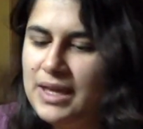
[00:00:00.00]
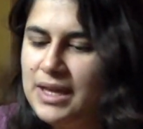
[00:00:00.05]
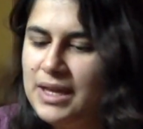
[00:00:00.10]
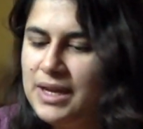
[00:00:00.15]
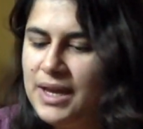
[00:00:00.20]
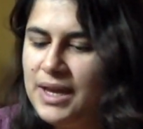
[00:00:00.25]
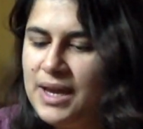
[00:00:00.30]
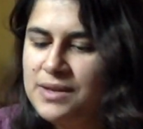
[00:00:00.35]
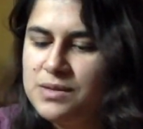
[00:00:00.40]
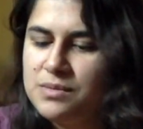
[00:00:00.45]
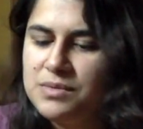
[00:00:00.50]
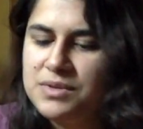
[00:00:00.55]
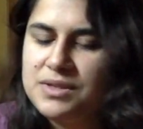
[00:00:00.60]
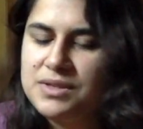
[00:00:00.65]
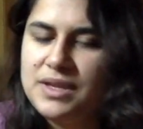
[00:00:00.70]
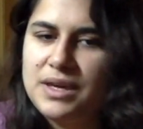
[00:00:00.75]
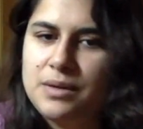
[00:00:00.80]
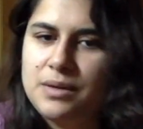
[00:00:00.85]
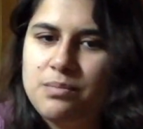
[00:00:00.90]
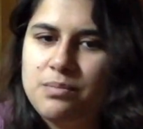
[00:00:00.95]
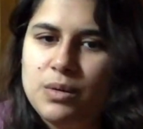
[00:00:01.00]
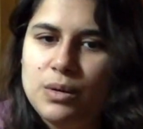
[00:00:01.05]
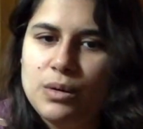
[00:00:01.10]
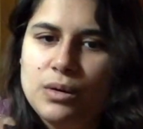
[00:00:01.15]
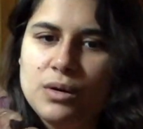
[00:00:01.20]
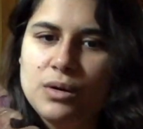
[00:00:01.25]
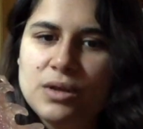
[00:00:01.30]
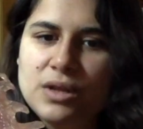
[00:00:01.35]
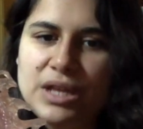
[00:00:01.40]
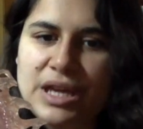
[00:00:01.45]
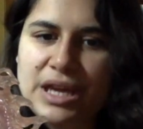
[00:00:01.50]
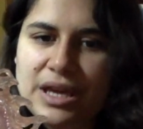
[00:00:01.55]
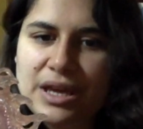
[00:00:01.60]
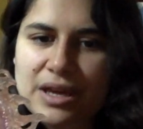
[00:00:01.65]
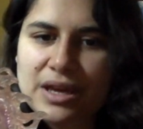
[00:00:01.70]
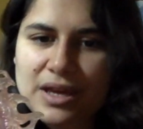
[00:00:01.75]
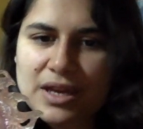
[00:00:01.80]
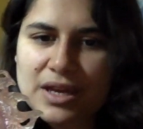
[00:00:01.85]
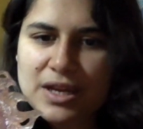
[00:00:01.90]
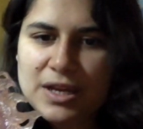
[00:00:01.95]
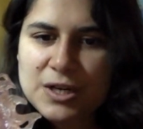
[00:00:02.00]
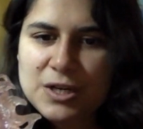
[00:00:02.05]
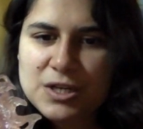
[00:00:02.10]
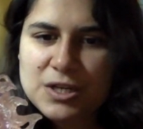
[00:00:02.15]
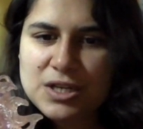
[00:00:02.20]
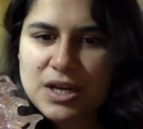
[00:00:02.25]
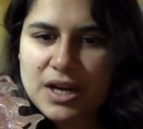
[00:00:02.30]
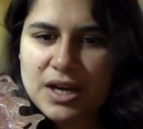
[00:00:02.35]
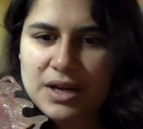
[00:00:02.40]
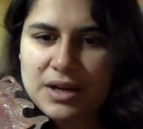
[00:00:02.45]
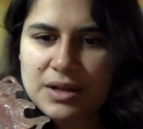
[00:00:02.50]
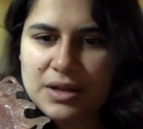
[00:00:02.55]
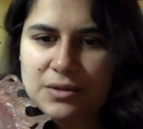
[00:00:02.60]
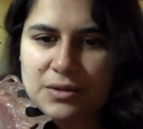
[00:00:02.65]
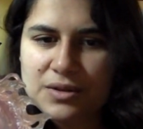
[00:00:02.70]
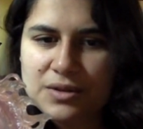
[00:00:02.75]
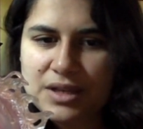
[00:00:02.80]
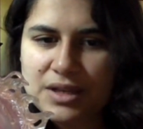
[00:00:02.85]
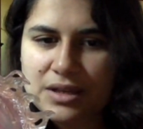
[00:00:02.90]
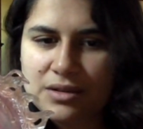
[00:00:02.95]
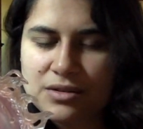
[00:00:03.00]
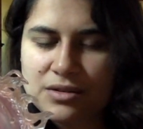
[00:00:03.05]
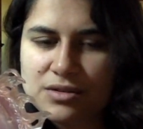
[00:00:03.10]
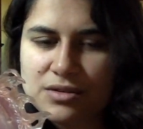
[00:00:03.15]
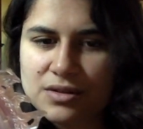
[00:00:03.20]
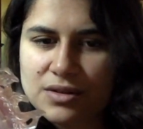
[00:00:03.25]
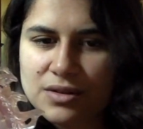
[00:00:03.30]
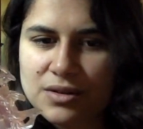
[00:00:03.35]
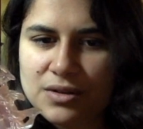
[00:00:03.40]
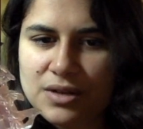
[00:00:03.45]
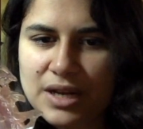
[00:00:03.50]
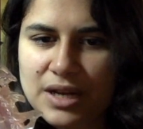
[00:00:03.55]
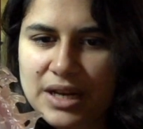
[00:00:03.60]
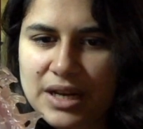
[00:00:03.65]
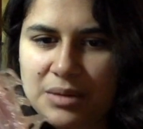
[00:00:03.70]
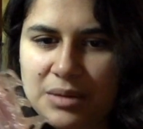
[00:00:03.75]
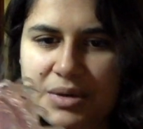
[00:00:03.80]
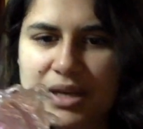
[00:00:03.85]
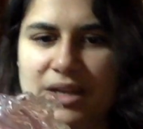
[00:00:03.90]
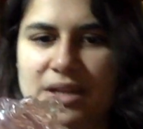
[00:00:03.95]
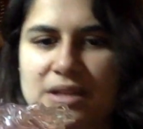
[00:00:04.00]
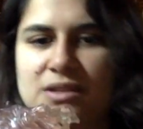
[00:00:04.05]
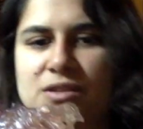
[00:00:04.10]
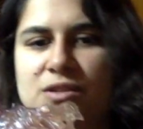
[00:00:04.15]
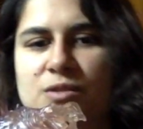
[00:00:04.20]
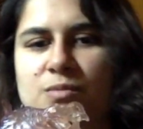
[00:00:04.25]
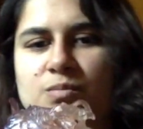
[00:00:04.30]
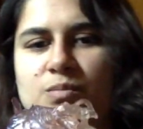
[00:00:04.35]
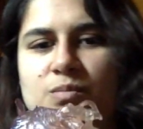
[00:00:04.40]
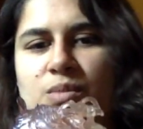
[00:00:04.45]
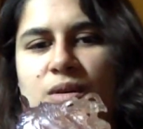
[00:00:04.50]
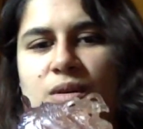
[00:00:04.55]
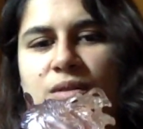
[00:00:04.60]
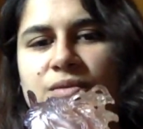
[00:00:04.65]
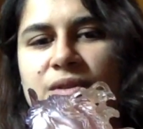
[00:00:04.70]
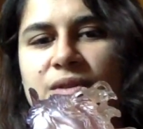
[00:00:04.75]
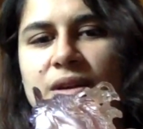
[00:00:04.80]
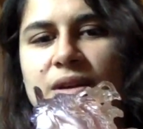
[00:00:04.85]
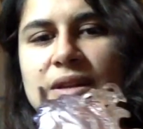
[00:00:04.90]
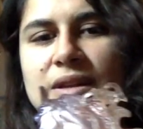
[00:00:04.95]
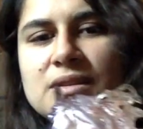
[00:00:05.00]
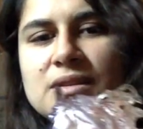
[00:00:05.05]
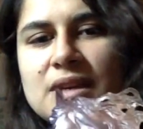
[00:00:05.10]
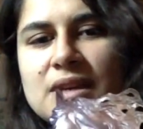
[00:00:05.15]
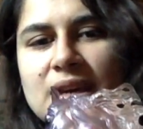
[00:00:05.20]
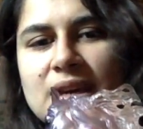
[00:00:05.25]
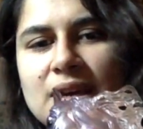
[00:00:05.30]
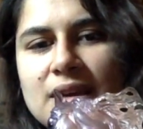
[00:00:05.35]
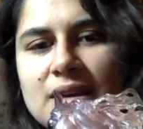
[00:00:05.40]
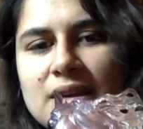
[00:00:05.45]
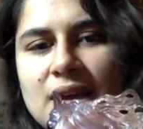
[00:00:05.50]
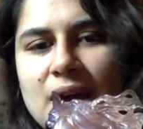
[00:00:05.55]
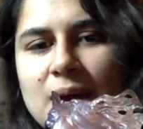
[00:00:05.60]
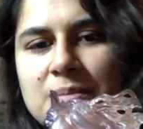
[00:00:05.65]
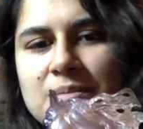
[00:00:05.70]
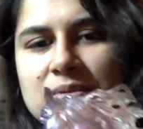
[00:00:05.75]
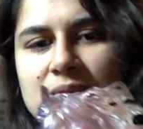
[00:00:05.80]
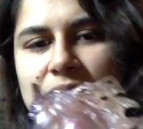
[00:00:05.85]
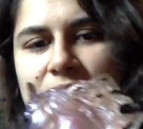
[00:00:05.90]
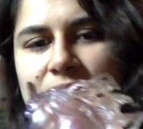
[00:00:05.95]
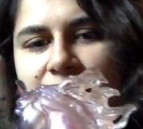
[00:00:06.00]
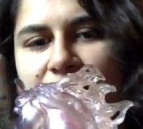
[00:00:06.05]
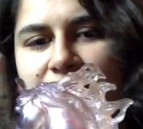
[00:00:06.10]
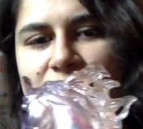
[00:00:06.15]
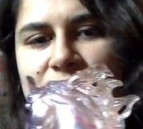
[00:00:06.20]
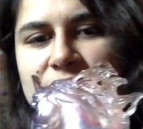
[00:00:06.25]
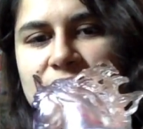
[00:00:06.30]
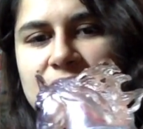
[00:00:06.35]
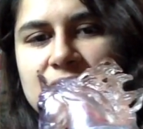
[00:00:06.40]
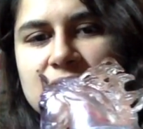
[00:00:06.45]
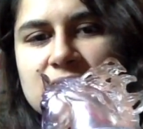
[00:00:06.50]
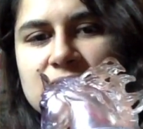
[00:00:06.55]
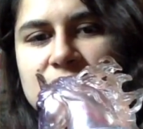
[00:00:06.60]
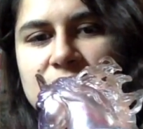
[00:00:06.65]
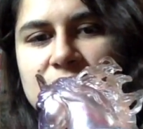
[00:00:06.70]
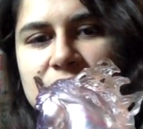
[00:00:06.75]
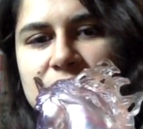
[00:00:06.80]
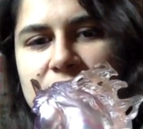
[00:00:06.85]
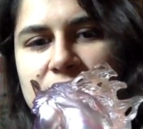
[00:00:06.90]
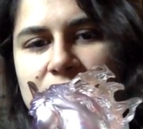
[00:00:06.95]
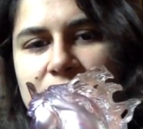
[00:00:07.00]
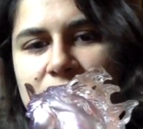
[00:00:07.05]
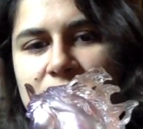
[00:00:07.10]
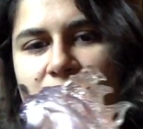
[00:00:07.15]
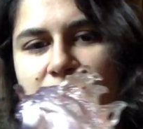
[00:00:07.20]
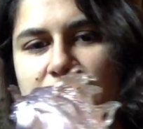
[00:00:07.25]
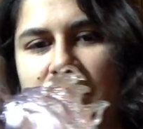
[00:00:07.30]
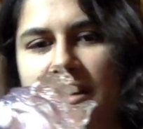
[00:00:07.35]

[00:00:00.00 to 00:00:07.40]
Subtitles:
It has almost like a pearly shine, it looks like in certain lighting, but it's perfect. It's like absolutely translucent.